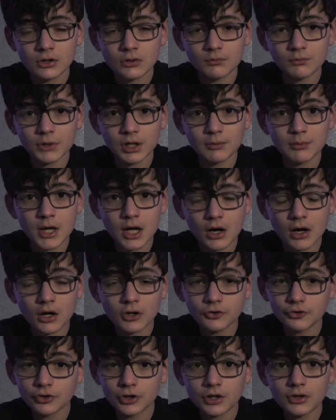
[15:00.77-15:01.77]
Maybe
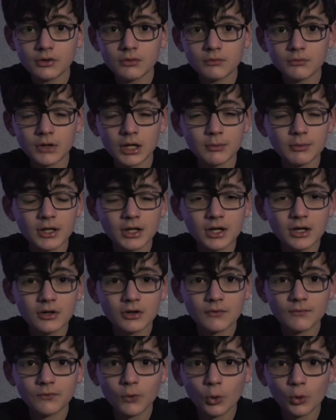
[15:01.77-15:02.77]
100, maybe
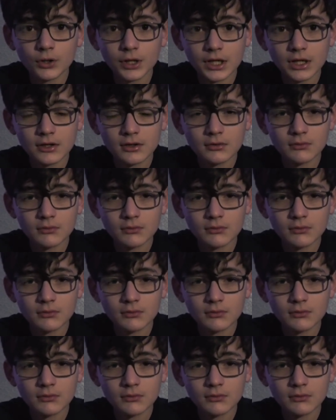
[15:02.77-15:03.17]
40,